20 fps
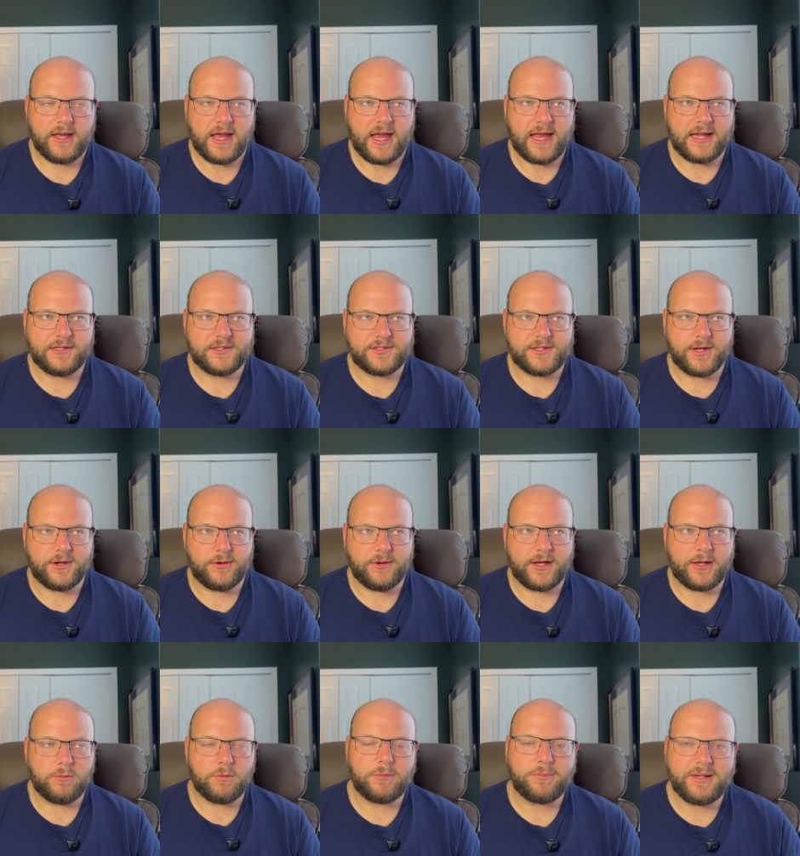And so
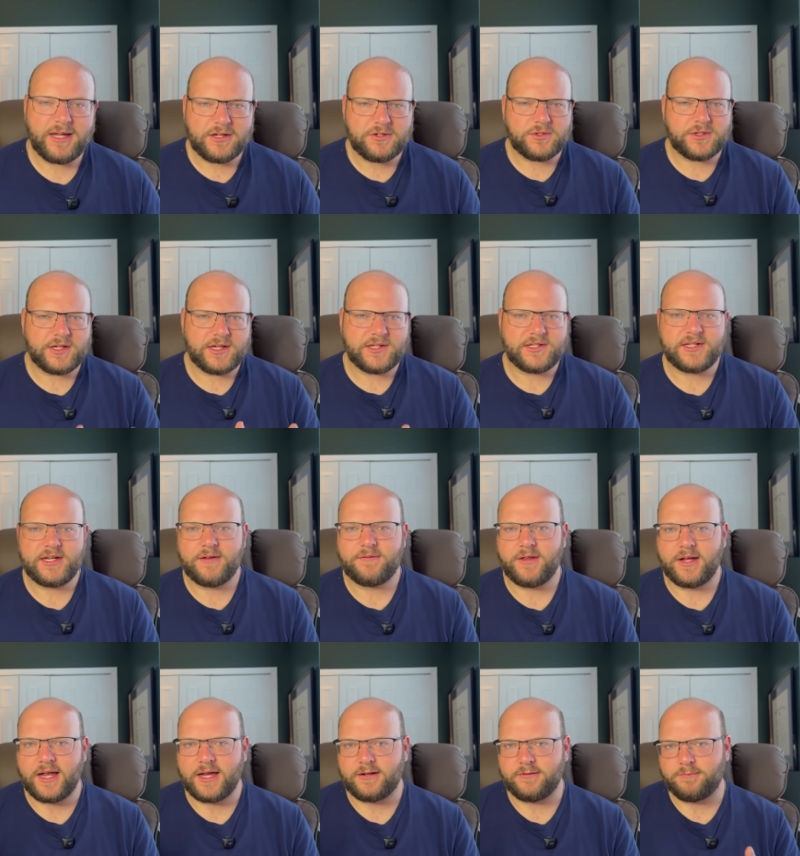it would be interesting to see if
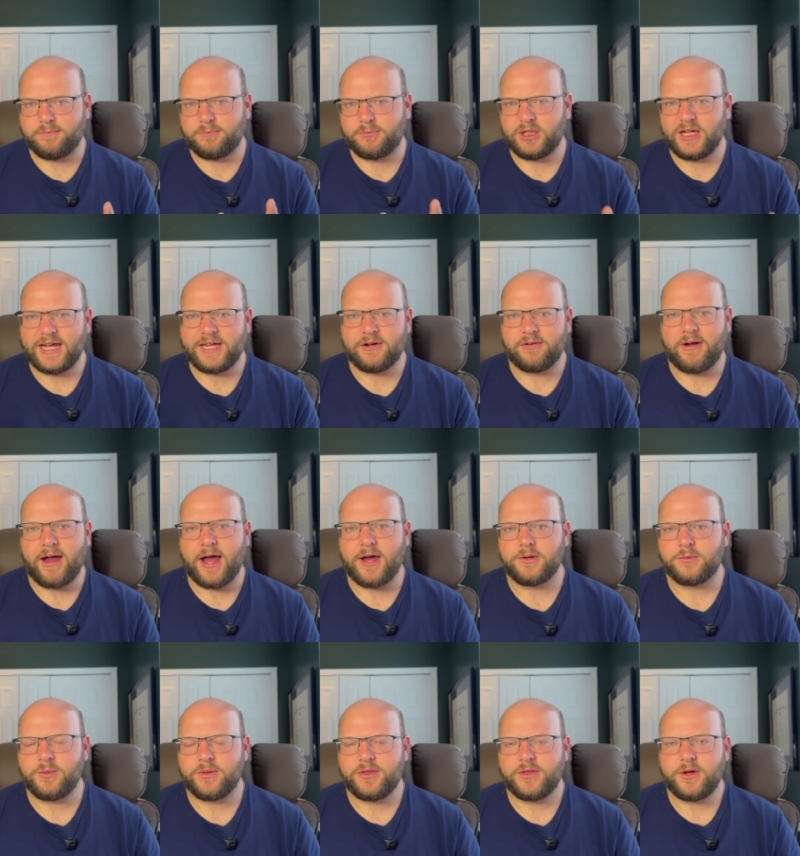they kind of played
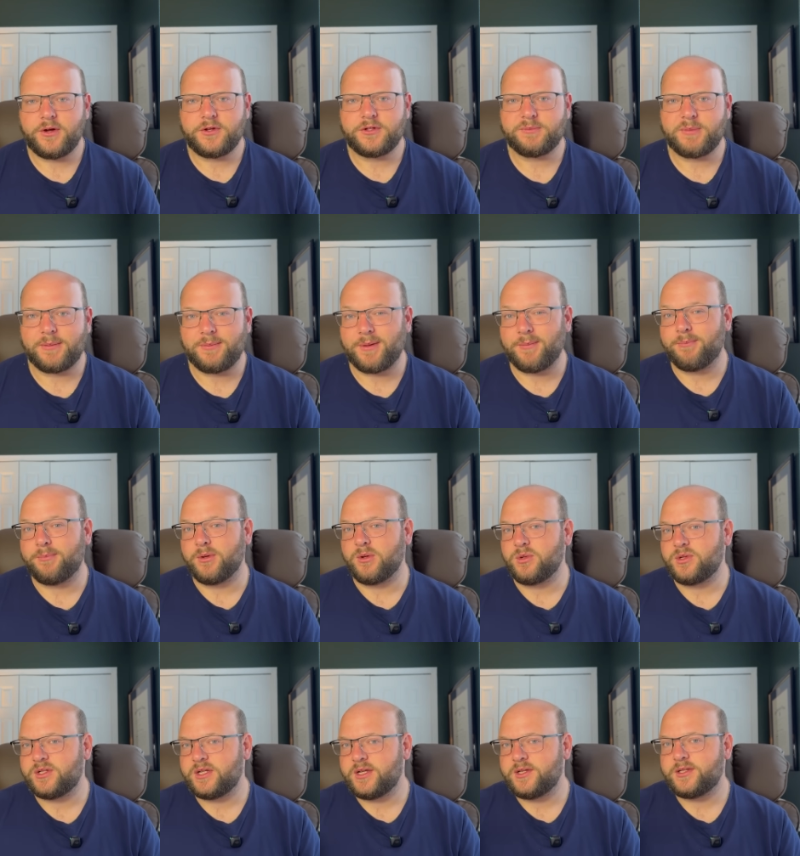around with those, maybe
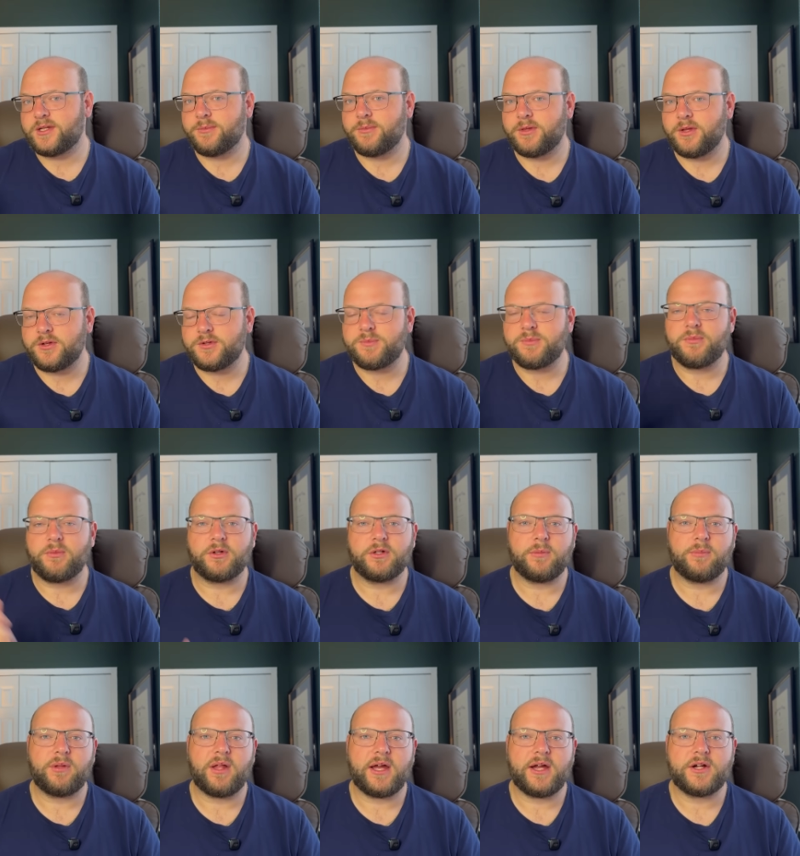boosted some of those
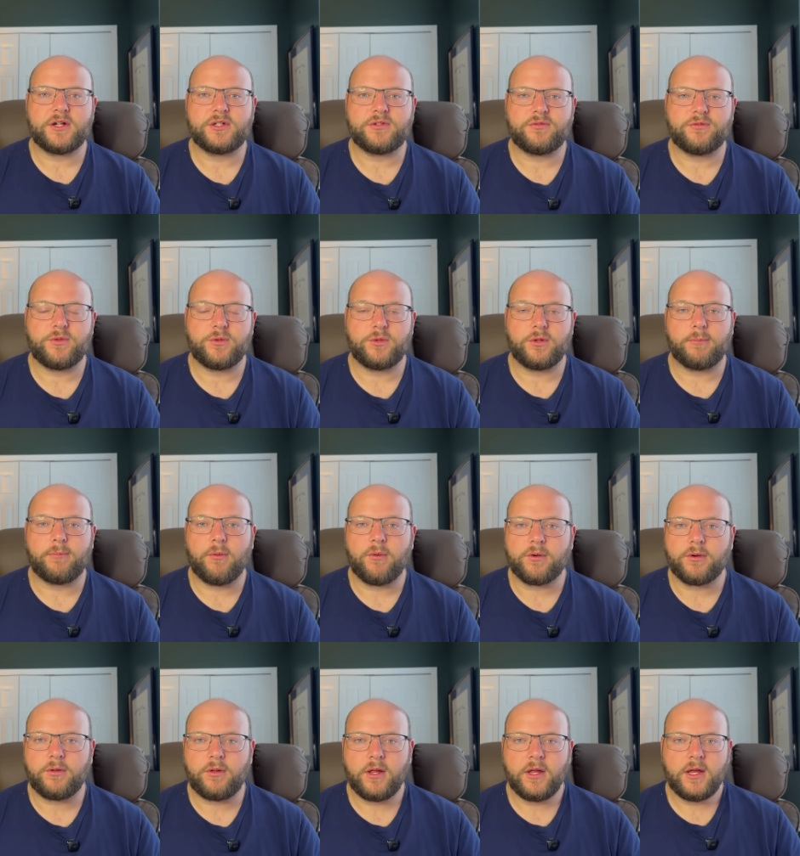multipliers through the
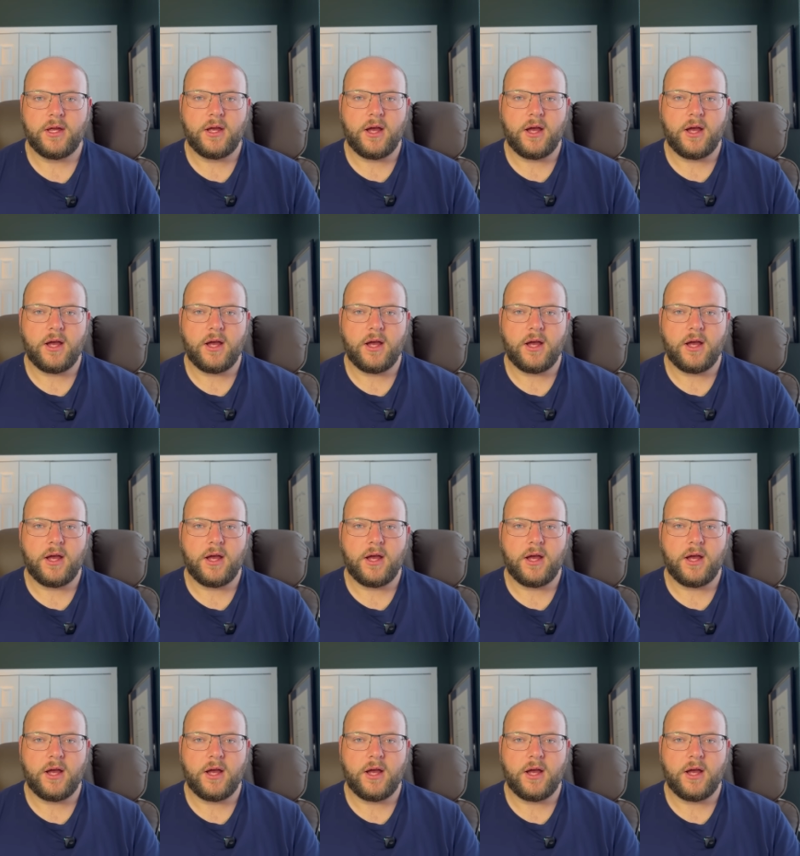portal,